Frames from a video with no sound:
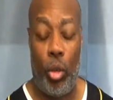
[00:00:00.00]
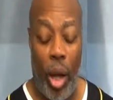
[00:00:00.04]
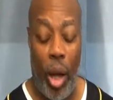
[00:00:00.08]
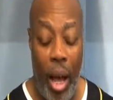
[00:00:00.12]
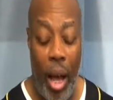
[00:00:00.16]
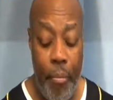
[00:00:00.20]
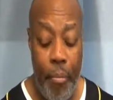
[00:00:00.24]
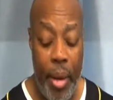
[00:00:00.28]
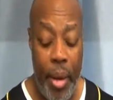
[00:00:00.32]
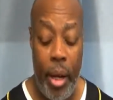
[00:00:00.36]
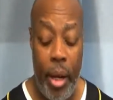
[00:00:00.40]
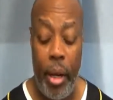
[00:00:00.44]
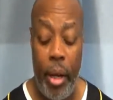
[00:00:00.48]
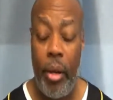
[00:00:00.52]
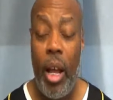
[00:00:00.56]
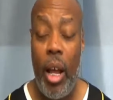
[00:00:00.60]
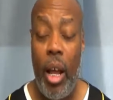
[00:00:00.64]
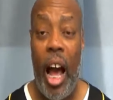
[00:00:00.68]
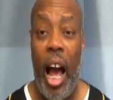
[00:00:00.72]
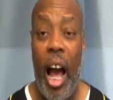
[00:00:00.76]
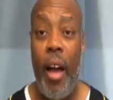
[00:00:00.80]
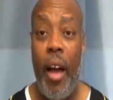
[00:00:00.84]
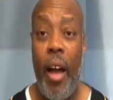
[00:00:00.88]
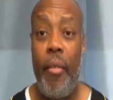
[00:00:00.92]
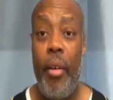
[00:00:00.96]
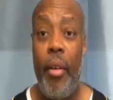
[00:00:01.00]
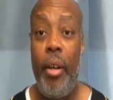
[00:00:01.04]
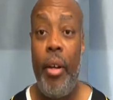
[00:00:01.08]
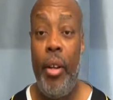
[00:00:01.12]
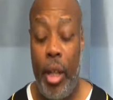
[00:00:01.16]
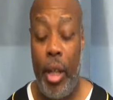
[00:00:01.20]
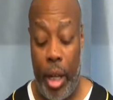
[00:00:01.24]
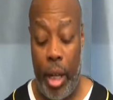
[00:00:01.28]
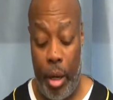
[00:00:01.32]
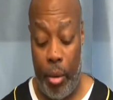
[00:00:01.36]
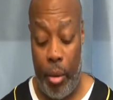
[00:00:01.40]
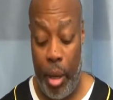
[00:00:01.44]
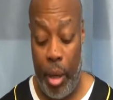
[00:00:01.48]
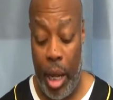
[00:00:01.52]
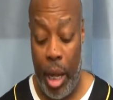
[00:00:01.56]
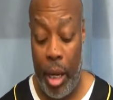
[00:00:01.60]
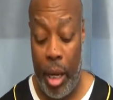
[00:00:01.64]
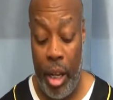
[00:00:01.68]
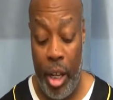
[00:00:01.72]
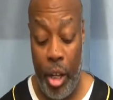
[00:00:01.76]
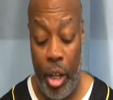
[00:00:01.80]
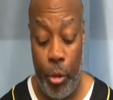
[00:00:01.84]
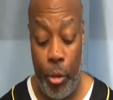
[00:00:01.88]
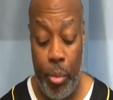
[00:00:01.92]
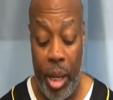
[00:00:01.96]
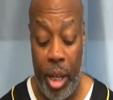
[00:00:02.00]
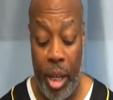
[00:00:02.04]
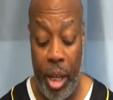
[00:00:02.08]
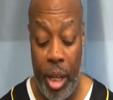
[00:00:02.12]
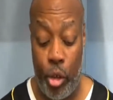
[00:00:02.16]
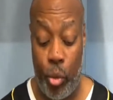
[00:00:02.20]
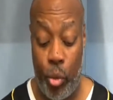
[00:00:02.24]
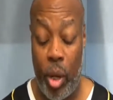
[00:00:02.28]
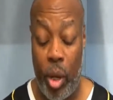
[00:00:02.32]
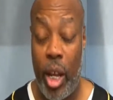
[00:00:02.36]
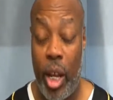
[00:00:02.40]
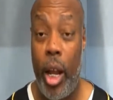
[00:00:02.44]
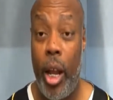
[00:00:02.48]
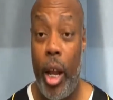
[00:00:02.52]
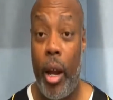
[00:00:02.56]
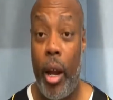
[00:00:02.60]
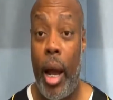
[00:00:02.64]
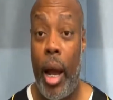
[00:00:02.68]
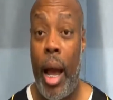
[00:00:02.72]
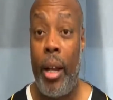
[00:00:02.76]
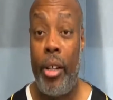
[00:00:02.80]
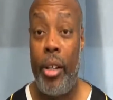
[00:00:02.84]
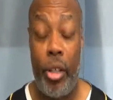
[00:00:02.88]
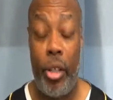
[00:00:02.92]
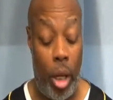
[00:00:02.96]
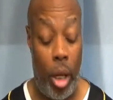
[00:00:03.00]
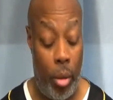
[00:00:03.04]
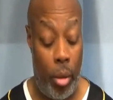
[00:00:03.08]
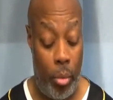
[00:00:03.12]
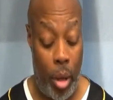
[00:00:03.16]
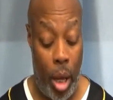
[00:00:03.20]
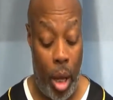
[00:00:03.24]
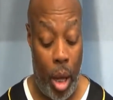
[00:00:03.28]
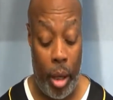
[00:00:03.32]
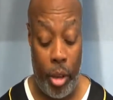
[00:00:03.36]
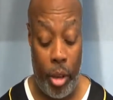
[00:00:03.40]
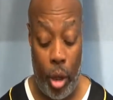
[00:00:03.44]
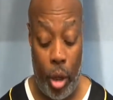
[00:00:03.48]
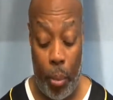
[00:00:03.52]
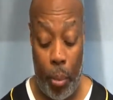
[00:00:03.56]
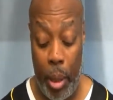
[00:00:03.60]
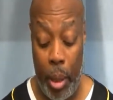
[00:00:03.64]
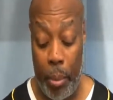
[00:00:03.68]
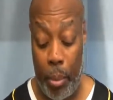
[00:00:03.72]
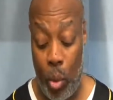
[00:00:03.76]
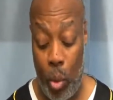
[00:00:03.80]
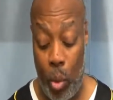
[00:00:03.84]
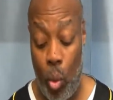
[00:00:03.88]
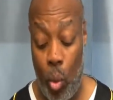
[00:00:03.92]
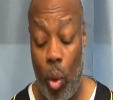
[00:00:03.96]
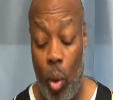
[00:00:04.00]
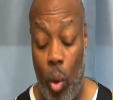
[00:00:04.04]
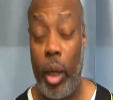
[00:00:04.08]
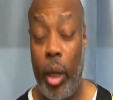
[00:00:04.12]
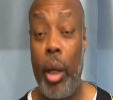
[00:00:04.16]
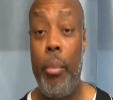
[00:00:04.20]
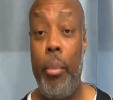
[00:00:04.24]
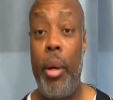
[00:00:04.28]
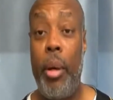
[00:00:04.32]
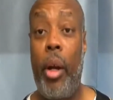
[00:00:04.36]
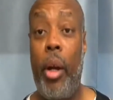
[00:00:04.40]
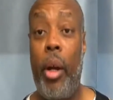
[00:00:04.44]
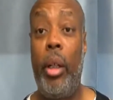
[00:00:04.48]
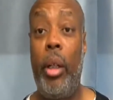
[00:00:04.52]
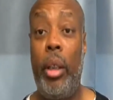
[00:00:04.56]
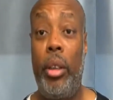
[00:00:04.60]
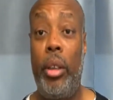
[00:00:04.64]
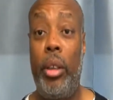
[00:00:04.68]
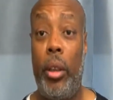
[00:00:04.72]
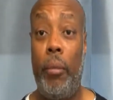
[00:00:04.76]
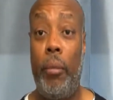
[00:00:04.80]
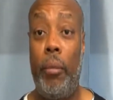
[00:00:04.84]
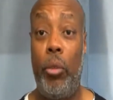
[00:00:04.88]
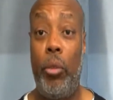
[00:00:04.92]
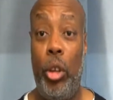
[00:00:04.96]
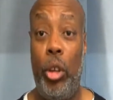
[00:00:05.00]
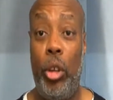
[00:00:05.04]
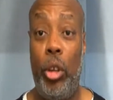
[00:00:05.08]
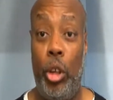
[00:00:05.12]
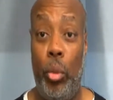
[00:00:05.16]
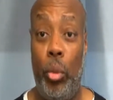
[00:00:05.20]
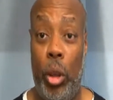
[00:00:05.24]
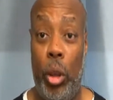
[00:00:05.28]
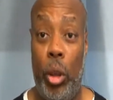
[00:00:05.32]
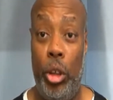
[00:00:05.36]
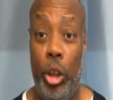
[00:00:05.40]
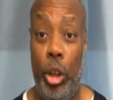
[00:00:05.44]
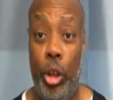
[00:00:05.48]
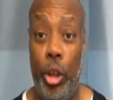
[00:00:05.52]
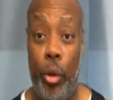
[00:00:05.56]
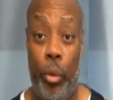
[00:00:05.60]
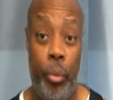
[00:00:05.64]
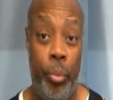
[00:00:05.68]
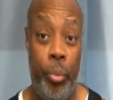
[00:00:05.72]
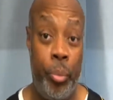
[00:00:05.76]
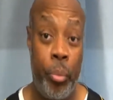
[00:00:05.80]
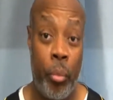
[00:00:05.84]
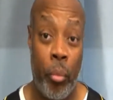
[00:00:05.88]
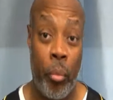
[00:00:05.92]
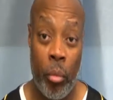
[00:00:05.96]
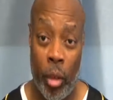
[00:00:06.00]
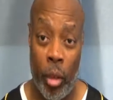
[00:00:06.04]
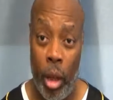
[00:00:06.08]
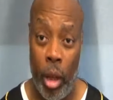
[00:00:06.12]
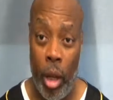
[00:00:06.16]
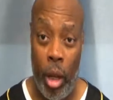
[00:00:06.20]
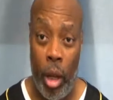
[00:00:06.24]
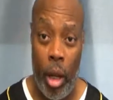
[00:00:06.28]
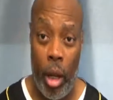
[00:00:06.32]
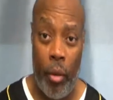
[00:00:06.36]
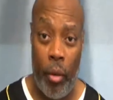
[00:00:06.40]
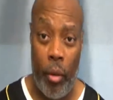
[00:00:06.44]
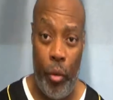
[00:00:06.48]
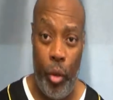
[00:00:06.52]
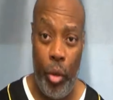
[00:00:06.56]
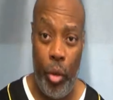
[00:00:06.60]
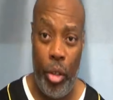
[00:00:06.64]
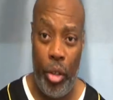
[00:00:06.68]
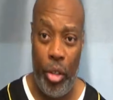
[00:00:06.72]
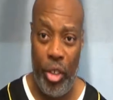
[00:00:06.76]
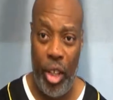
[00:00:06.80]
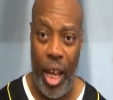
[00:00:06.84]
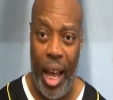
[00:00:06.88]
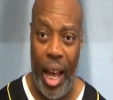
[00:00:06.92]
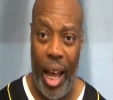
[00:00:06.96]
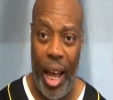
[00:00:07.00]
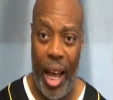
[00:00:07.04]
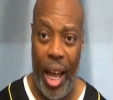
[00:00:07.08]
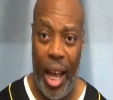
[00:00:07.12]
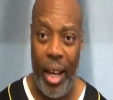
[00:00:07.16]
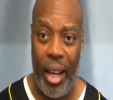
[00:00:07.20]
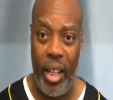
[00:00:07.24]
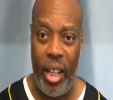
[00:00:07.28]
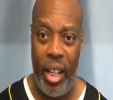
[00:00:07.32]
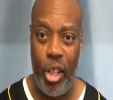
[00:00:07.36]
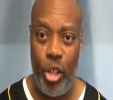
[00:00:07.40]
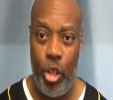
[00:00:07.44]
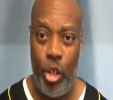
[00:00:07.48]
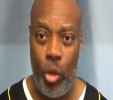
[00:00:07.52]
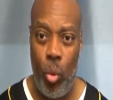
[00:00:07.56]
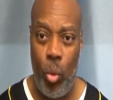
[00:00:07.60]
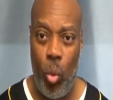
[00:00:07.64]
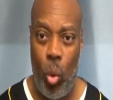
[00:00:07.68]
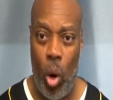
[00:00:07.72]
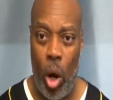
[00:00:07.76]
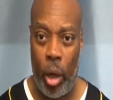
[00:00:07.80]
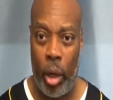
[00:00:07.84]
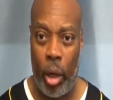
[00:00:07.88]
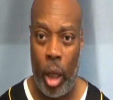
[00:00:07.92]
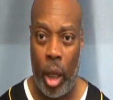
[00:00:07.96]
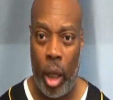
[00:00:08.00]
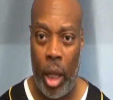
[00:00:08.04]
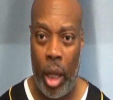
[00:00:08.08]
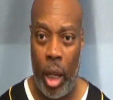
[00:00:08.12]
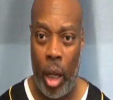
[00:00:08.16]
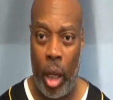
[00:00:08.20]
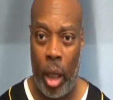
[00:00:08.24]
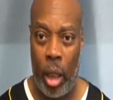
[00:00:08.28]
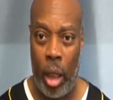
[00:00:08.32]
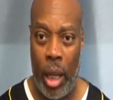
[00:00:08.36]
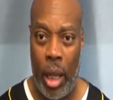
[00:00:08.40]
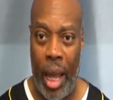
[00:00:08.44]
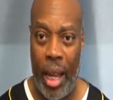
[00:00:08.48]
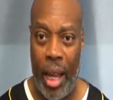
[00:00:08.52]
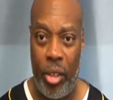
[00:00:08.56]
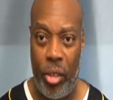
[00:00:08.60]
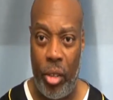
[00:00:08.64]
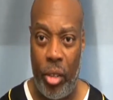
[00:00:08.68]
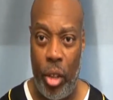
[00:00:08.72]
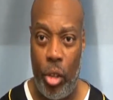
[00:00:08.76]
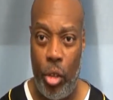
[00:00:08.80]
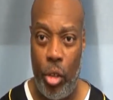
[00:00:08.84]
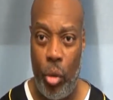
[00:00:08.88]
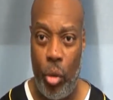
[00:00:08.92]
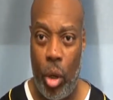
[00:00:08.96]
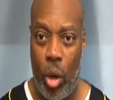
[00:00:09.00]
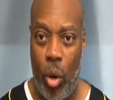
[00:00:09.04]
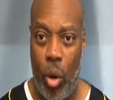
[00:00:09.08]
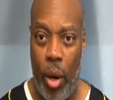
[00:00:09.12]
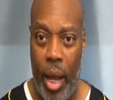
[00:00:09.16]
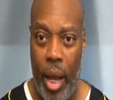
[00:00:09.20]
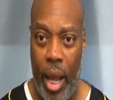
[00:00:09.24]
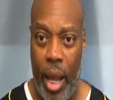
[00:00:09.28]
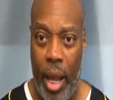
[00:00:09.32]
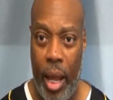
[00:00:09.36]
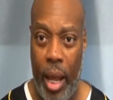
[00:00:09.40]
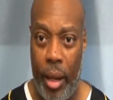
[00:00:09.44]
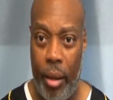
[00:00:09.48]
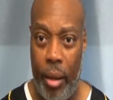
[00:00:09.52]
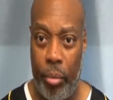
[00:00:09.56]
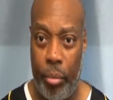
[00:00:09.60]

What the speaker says: So I've made it, in this ministry here, I tell people who want to get married, listen, this is what you do. If you decide that you want to get a license, you go ahead.